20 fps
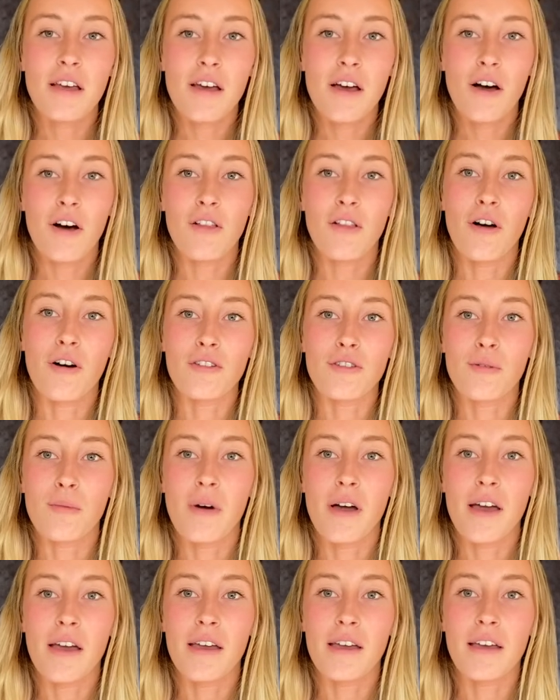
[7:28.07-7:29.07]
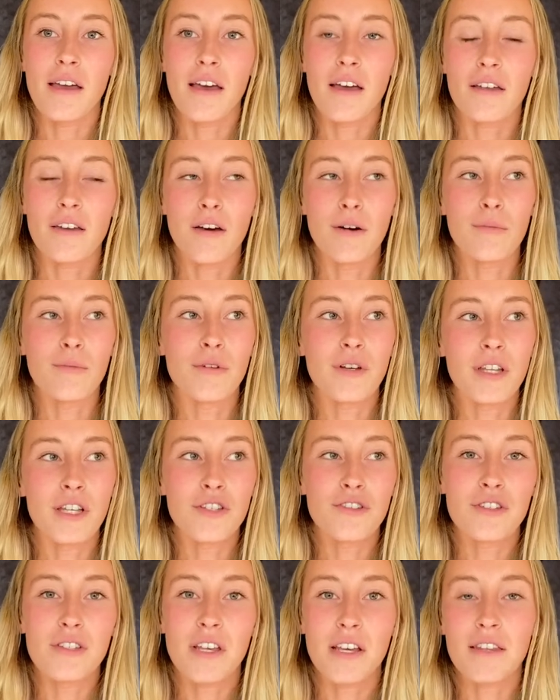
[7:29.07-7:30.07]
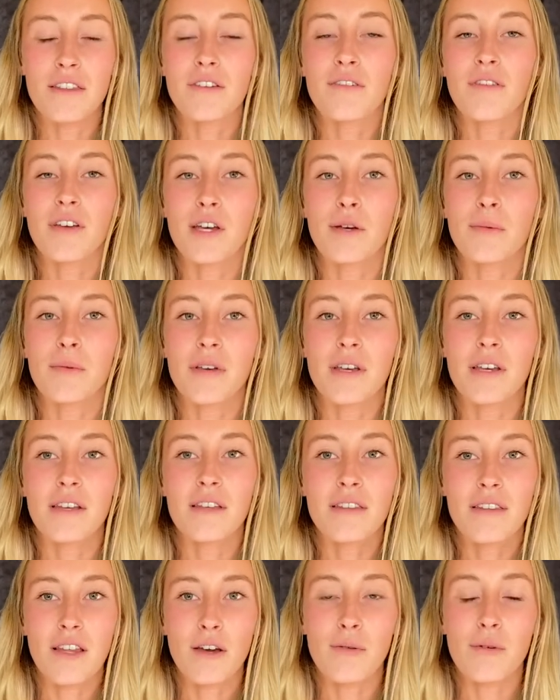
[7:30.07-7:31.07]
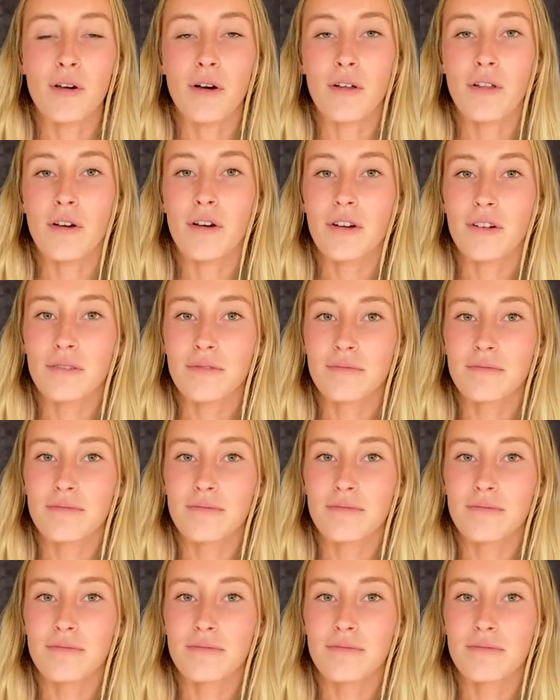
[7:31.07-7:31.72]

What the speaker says: along the way, and really just like the family that we all are.